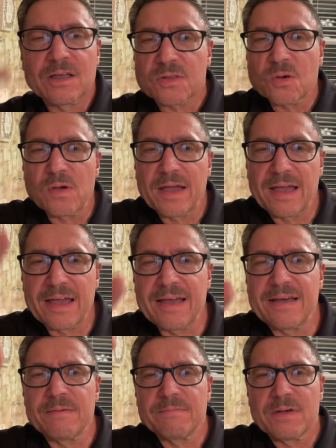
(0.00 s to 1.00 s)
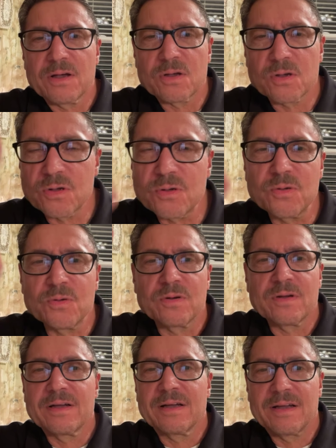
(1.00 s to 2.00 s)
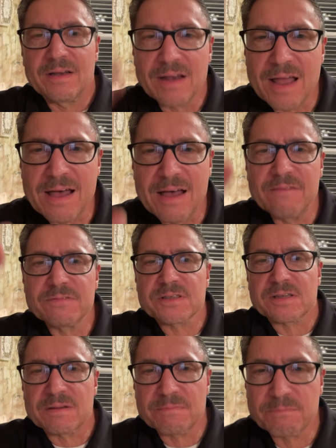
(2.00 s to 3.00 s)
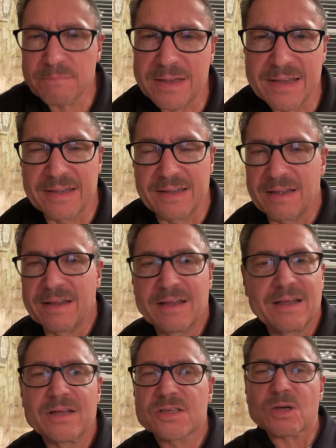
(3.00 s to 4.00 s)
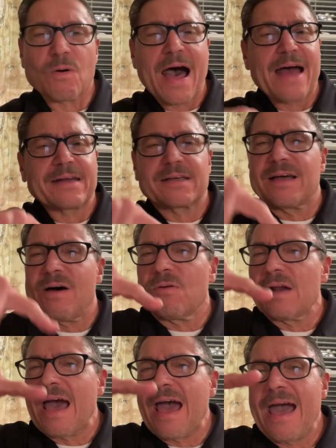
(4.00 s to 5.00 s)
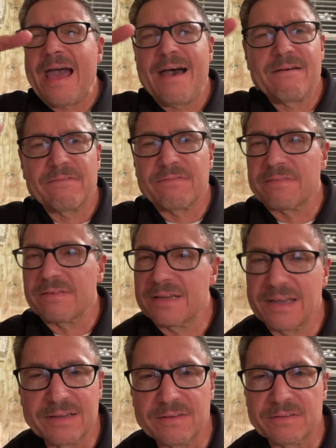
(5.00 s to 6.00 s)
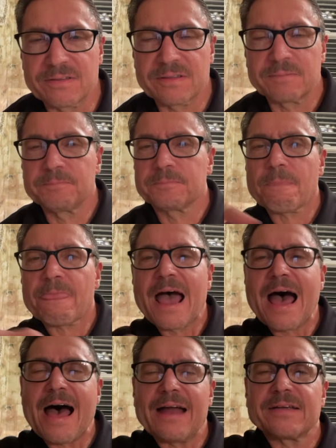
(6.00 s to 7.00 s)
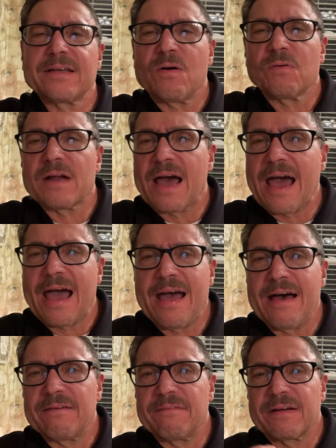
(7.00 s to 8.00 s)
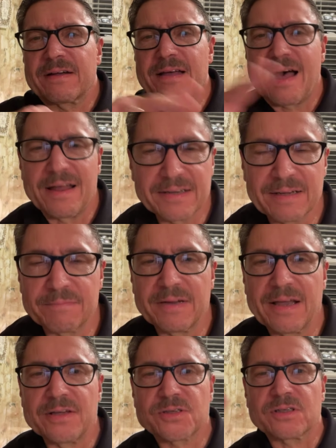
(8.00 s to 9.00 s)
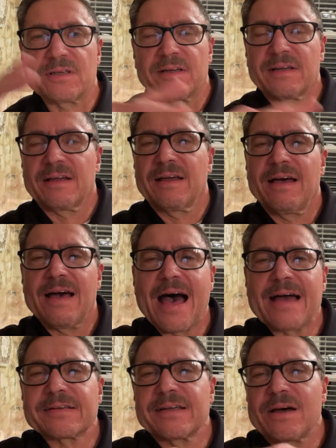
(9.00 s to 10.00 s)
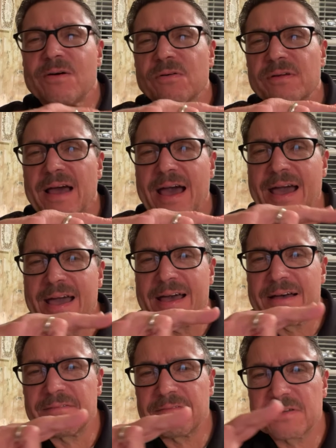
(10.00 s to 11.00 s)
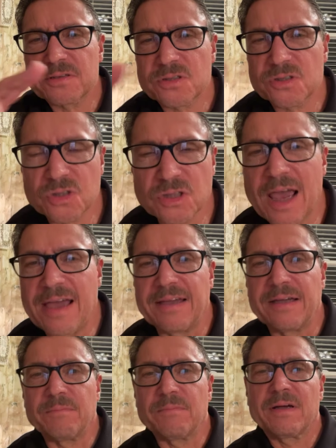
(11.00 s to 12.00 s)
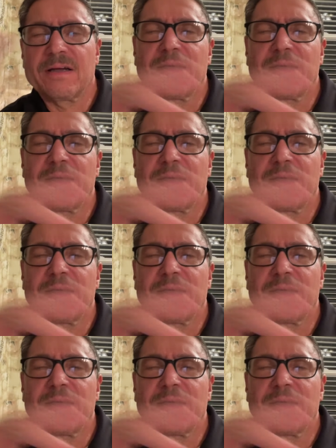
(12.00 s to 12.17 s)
through him who loves me. So I don't have guilt. I don't have condemnation. I don't have shame.